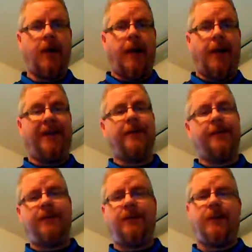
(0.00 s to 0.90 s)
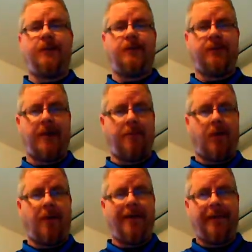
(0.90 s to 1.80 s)
And because he touches that
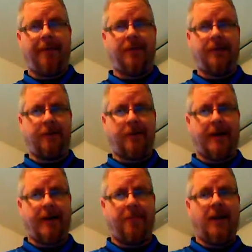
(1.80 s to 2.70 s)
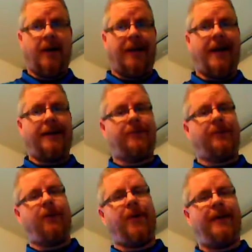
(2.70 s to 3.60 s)
ball every single time, he has the
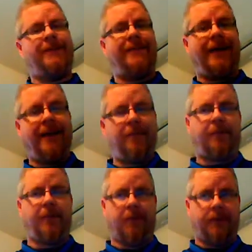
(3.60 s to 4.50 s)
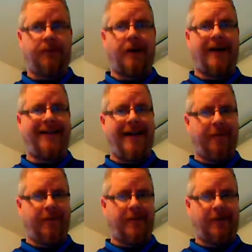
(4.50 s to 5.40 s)
greatest influence on
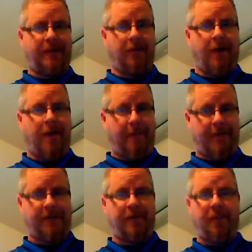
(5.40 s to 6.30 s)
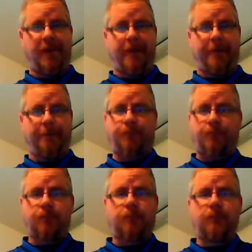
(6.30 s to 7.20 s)
every single offensive play.
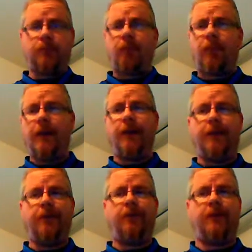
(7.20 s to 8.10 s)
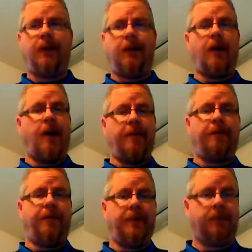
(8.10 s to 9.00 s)
He is the
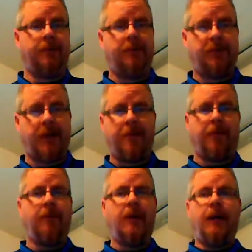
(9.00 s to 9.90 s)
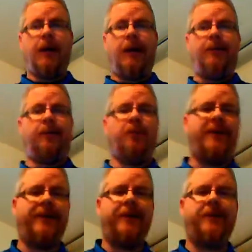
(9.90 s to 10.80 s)
on-field general. He's the
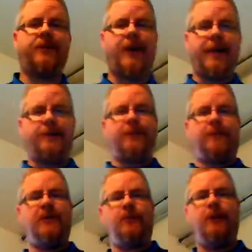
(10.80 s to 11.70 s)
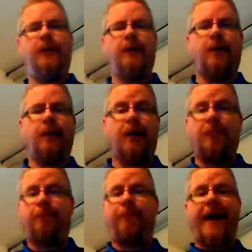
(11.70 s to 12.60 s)
one that decides between
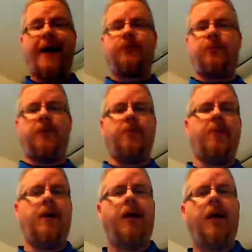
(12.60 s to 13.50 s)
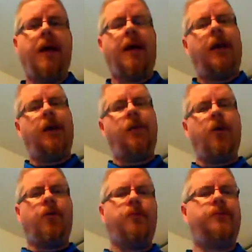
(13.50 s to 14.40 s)
a pass or a run. He
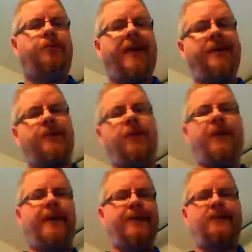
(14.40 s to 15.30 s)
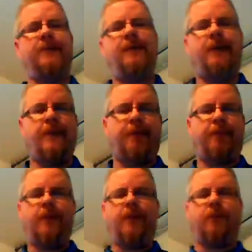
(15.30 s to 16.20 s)
knows, based on what he's seeing on the
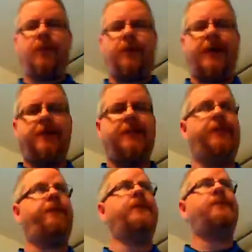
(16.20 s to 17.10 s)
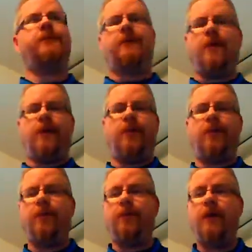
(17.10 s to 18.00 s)
field, what that defense is going to
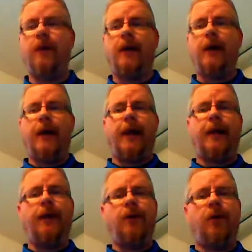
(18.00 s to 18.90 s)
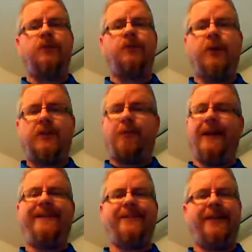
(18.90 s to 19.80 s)
do, and he knows which
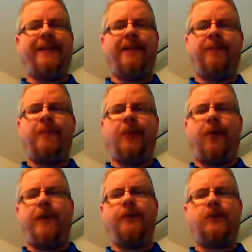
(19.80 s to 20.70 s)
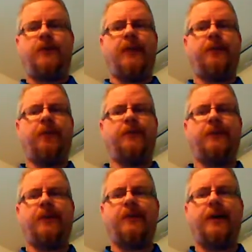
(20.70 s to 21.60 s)
play is going to give them the greatest chance for
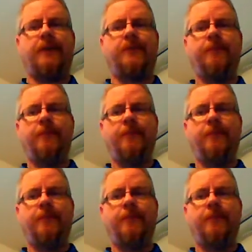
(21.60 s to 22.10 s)
success.